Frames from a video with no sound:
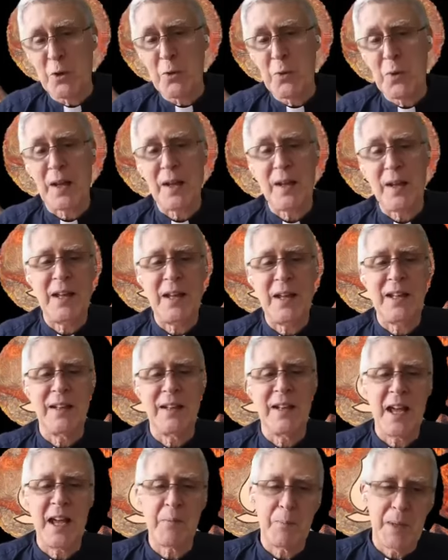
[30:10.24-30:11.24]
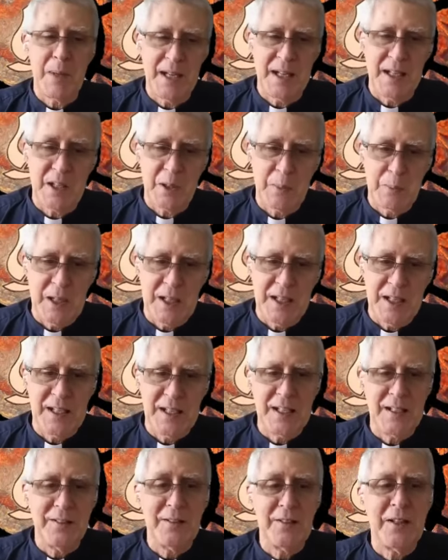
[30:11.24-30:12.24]
you, like many
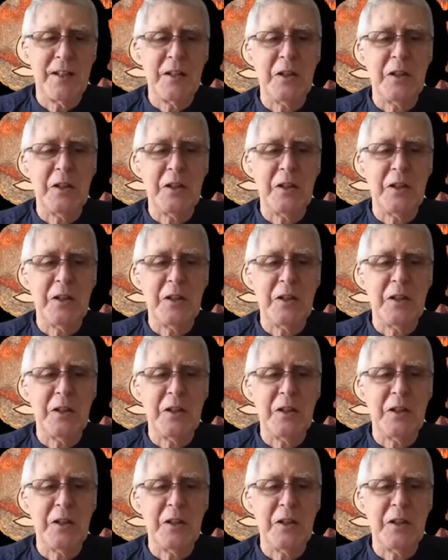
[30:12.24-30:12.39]
comedians,